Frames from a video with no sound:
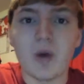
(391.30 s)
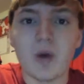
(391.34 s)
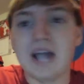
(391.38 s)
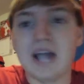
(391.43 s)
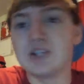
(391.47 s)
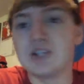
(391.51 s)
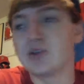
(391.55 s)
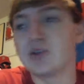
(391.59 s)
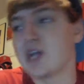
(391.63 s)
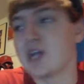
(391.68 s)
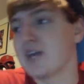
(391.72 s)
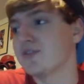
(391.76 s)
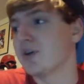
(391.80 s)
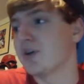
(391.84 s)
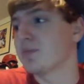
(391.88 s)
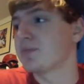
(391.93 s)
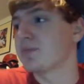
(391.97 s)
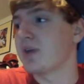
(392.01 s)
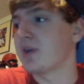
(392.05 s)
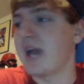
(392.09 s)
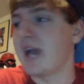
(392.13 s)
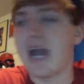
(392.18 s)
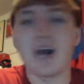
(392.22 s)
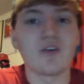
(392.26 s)
on why you gave up
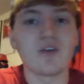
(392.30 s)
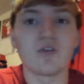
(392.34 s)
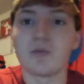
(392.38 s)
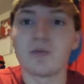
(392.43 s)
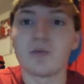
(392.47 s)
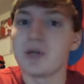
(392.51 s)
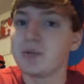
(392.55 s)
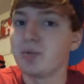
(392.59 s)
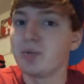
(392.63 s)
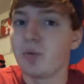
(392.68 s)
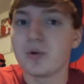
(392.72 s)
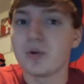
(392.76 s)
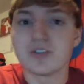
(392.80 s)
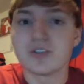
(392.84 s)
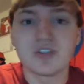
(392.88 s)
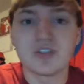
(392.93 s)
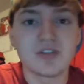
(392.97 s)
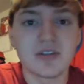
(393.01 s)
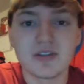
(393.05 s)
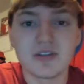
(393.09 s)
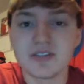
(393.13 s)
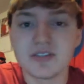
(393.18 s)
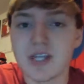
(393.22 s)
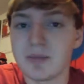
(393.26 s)
however many points
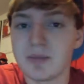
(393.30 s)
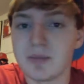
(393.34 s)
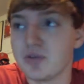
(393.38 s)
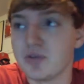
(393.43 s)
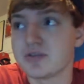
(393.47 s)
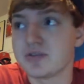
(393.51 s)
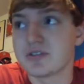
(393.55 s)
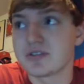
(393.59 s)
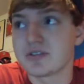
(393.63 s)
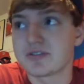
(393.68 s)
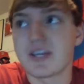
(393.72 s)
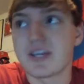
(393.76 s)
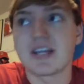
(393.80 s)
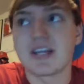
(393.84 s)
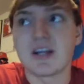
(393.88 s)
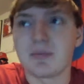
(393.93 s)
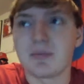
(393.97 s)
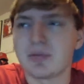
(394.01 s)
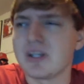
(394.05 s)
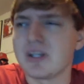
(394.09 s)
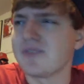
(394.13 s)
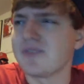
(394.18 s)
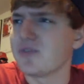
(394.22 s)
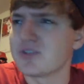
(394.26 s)
you did the Sam Houston State. I
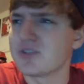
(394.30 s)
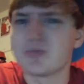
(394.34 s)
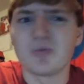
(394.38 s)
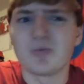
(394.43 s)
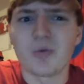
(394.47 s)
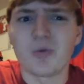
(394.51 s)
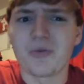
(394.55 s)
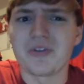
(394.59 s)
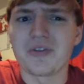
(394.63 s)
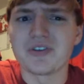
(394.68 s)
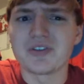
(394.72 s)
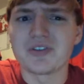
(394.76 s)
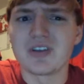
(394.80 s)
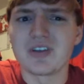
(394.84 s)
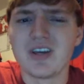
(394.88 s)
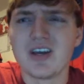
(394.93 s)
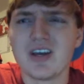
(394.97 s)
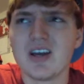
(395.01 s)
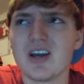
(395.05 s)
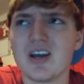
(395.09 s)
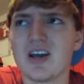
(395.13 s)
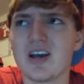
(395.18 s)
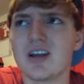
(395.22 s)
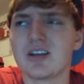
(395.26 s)
believe it was more than
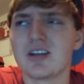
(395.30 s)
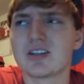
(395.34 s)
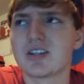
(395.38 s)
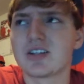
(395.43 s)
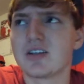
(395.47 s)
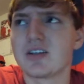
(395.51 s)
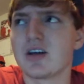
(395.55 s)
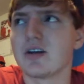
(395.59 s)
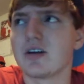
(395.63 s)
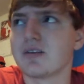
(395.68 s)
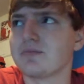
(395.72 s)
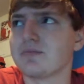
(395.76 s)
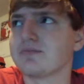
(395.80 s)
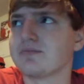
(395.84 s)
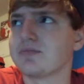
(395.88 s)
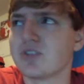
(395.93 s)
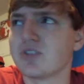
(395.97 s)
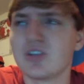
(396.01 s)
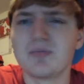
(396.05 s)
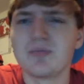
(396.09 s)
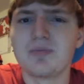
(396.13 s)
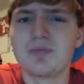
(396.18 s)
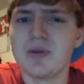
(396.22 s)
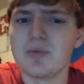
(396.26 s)
a
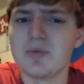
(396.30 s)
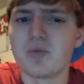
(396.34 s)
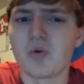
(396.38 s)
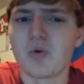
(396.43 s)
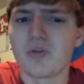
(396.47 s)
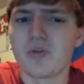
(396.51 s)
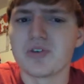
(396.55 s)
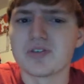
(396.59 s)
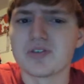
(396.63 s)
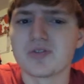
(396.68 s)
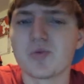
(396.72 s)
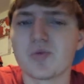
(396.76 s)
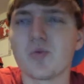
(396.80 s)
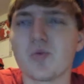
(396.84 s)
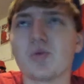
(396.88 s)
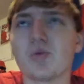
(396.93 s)
good bit more than